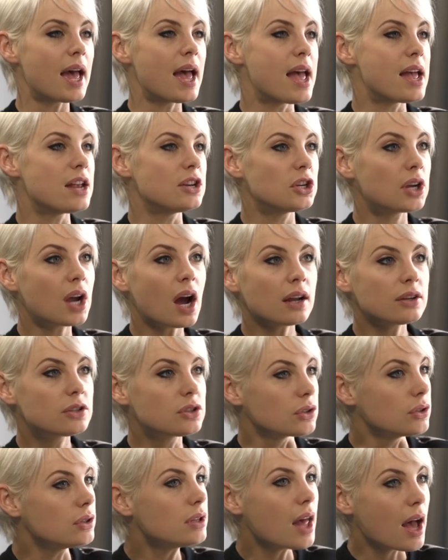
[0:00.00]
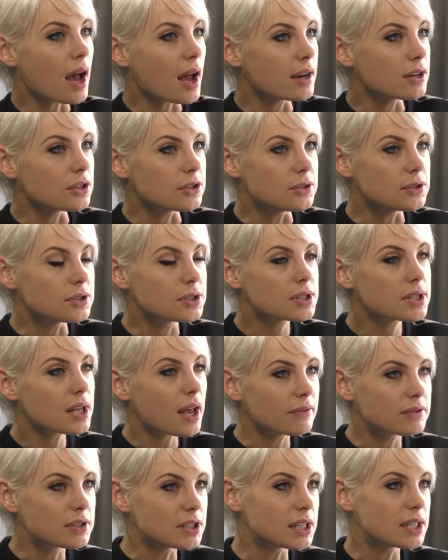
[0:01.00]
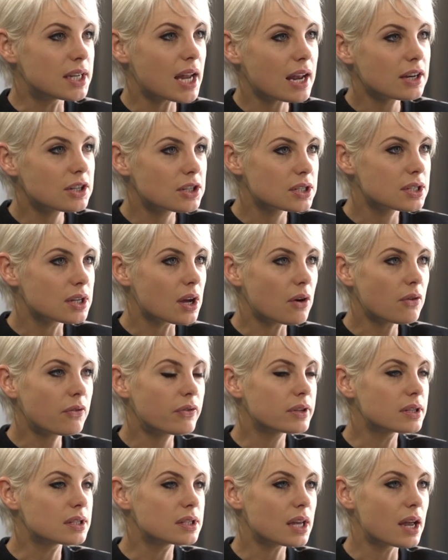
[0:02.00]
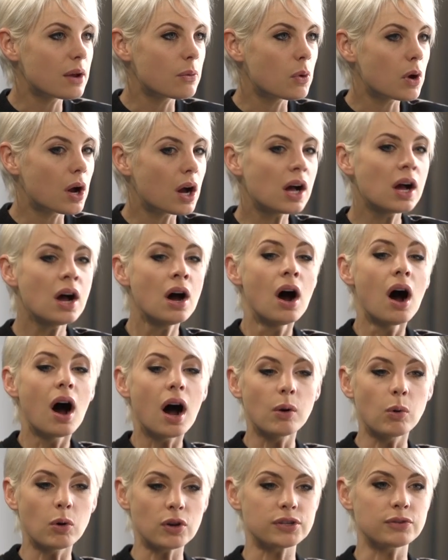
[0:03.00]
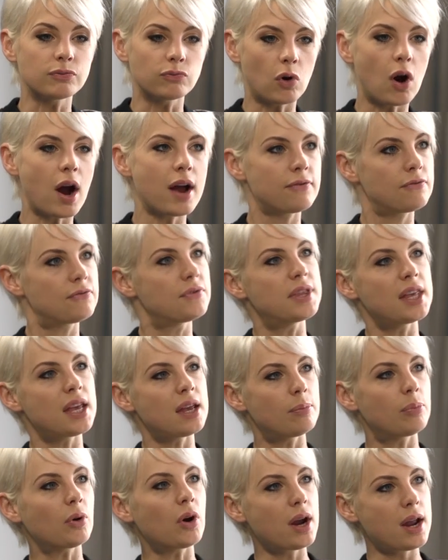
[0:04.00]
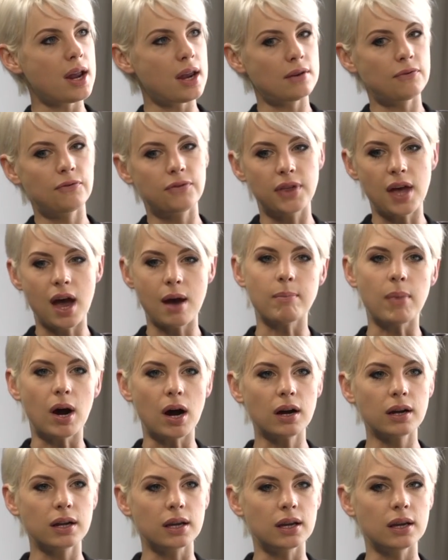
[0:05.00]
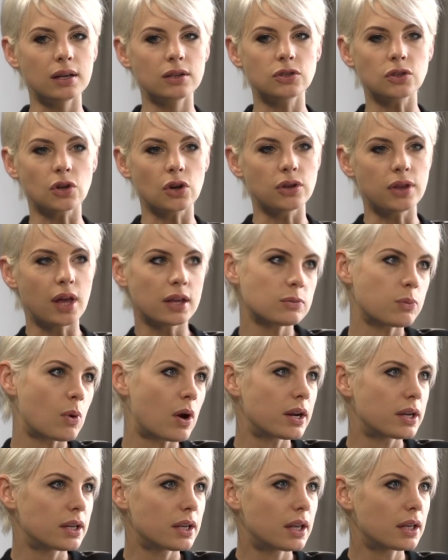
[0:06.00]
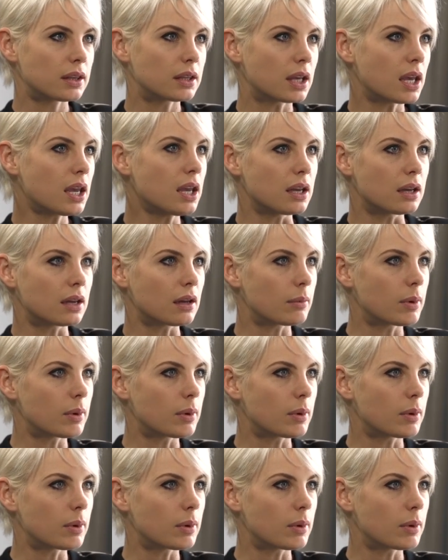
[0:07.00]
And you can't do that. You just have to detach yourself and say, well, I wasn't right for their brand, for that market. So that's why I didn't get the gig.